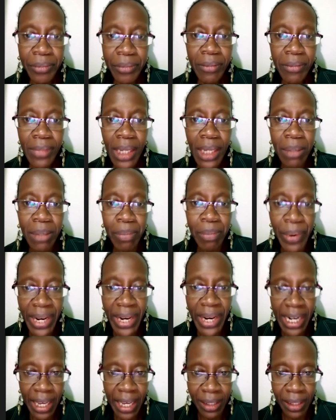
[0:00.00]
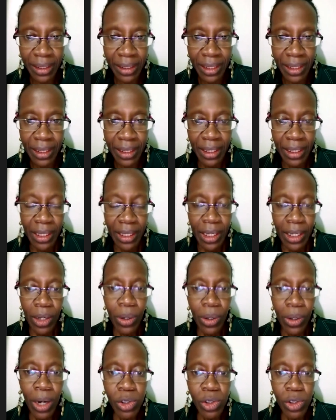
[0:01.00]
brain health,
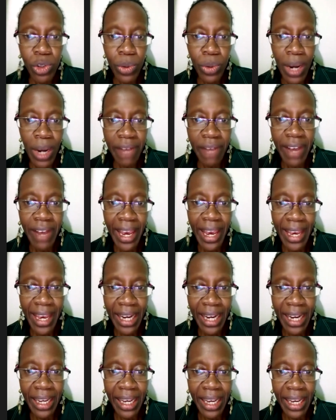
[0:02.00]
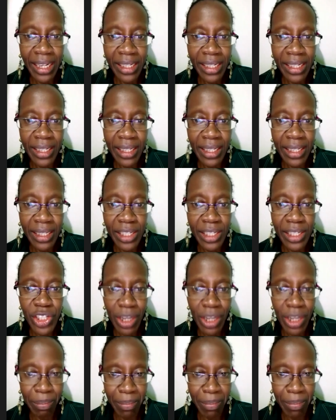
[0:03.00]
how to have a young and
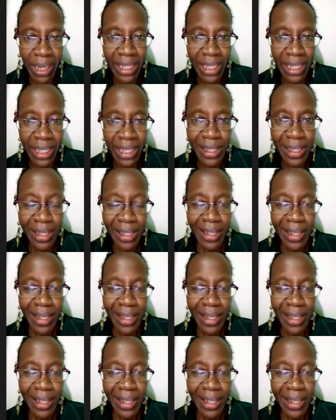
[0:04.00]
sharp mind.